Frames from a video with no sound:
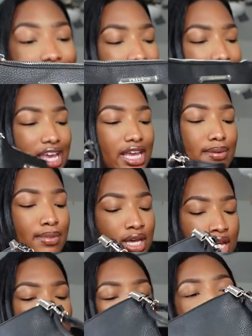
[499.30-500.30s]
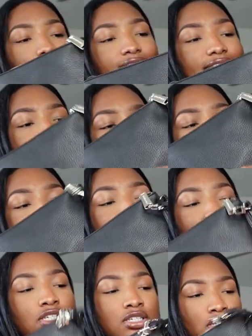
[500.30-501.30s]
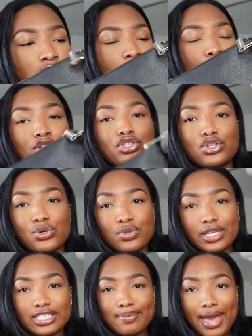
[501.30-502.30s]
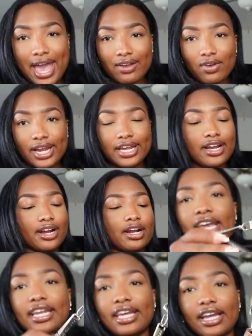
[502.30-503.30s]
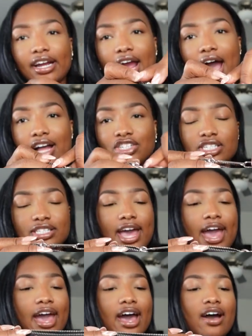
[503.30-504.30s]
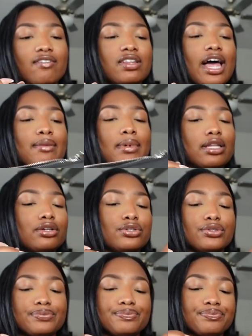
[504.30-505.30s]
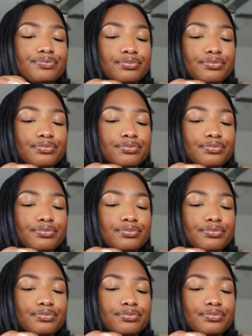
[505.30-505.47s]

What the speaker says: came attached to this bag right here. In here, I just have like my little